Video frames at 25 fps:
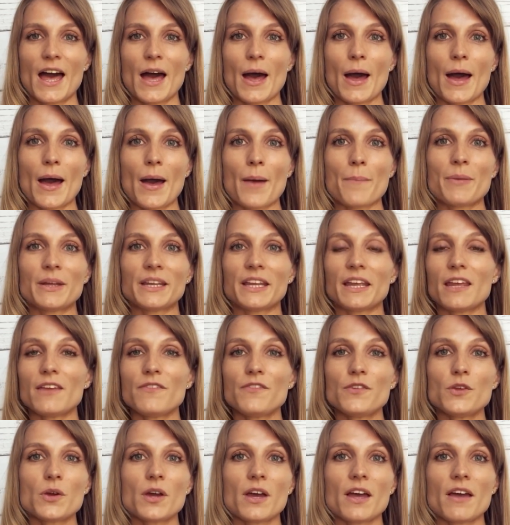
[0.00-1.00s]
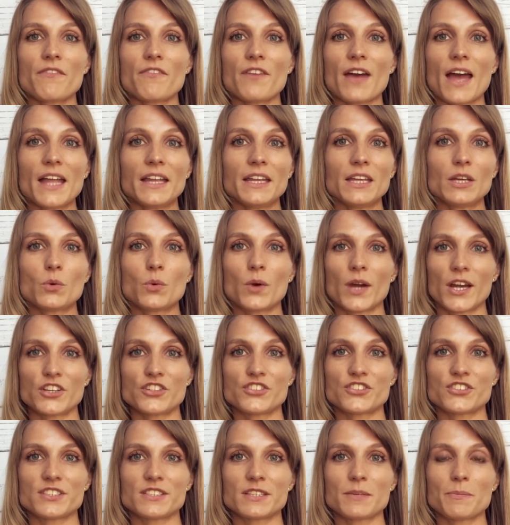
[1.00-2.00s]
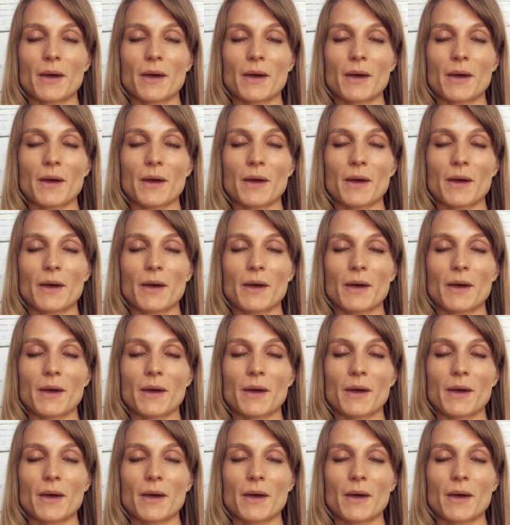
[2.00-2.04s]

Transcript: Uh, but if you have any questions